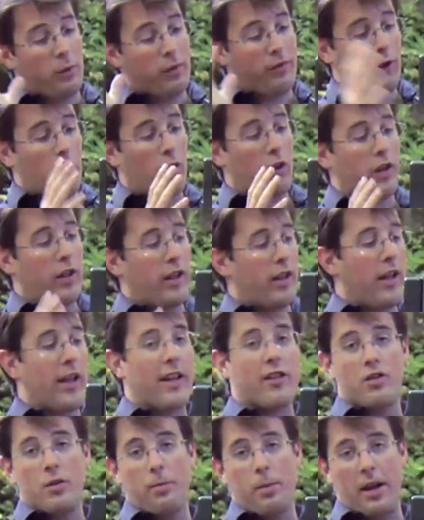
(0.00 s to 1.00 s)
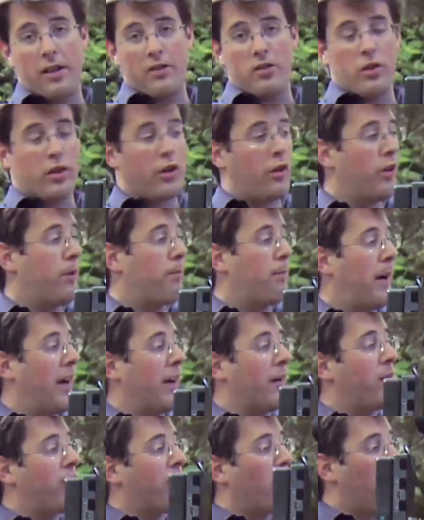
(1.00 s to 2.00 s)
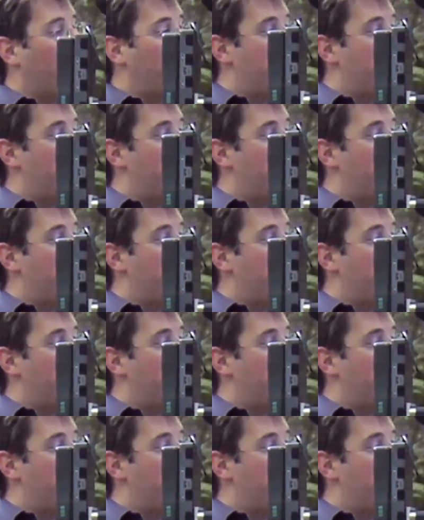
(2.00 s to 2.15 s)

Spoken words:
we've got extra battery on the back, we've got